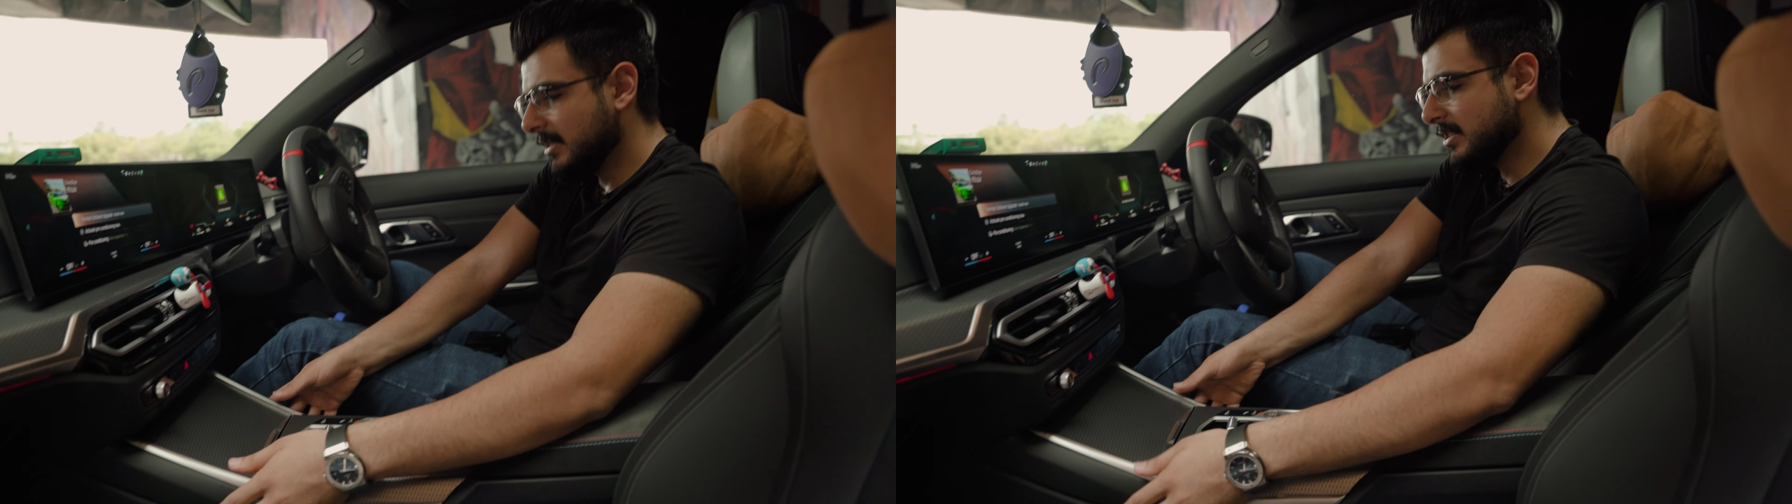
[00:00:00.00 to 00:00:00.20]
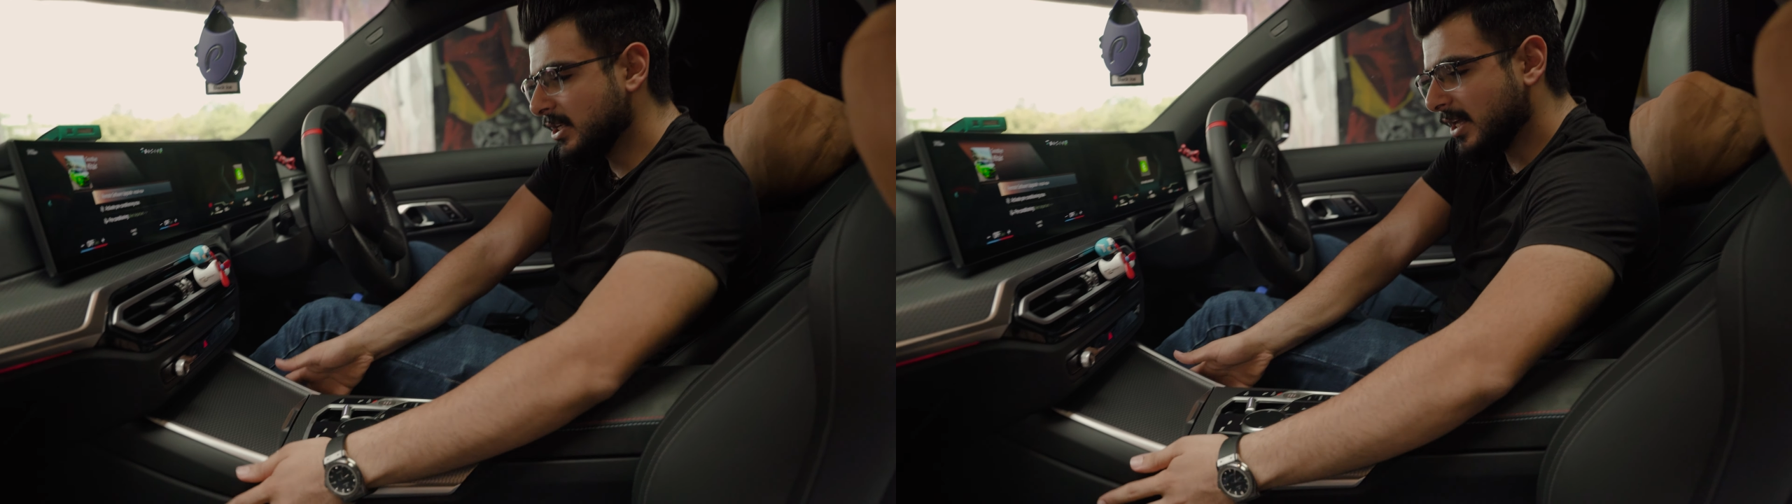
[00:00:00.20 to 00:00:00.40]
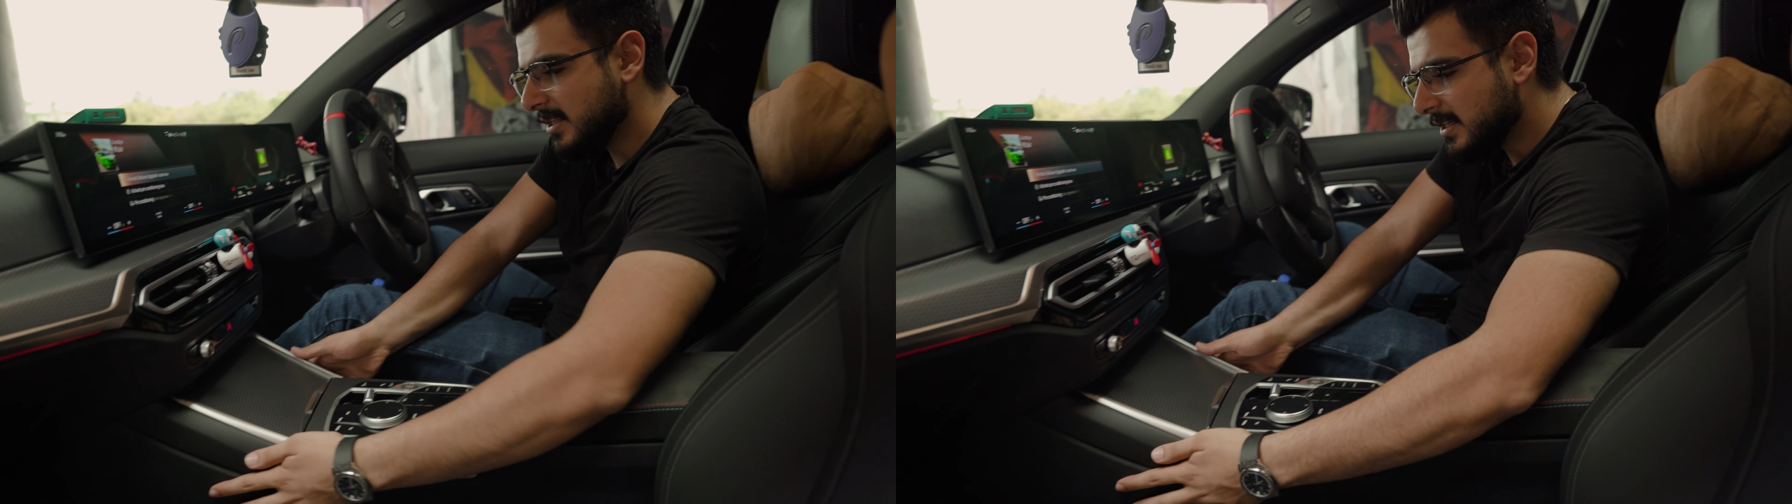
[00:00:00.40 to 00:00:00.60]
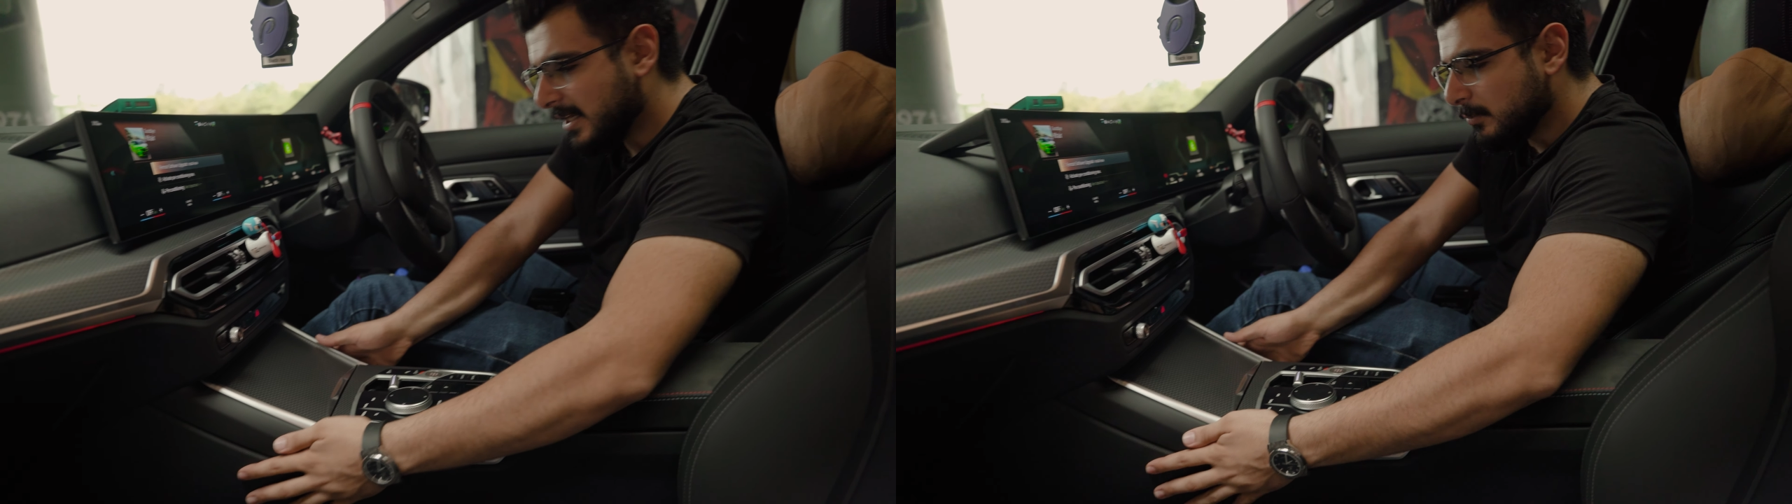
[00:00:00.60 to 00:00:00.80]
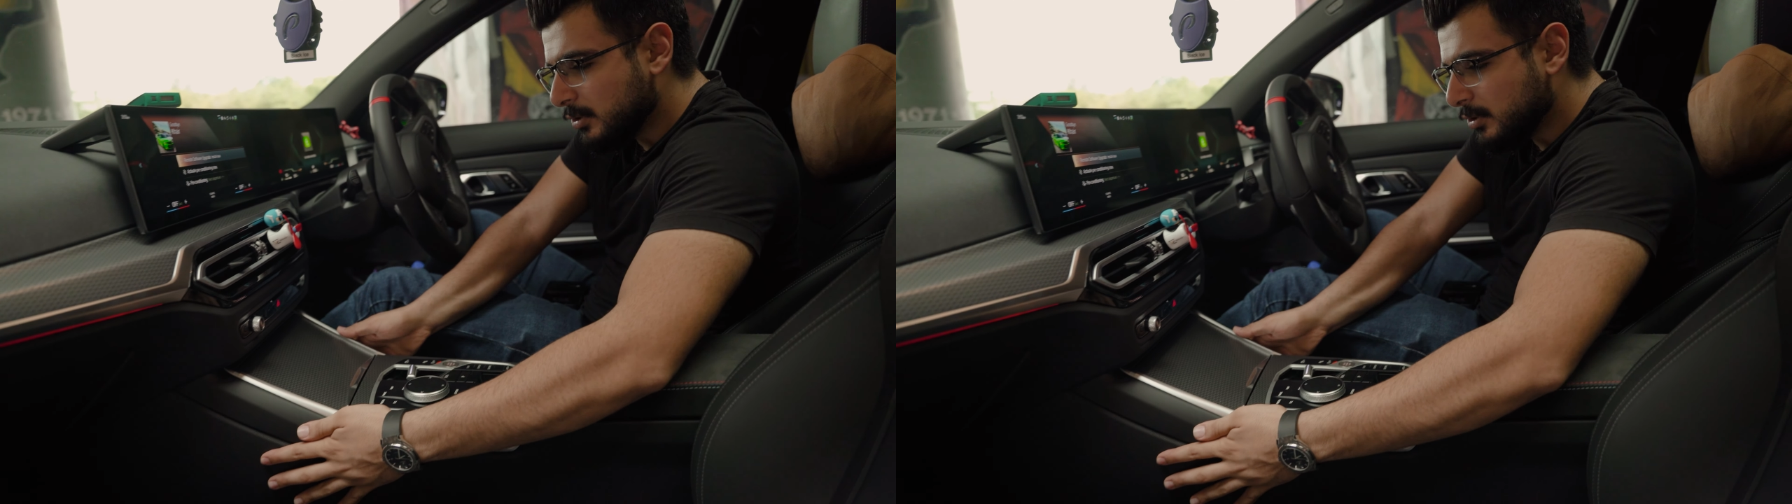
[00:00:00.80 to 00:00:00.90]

There's nothing that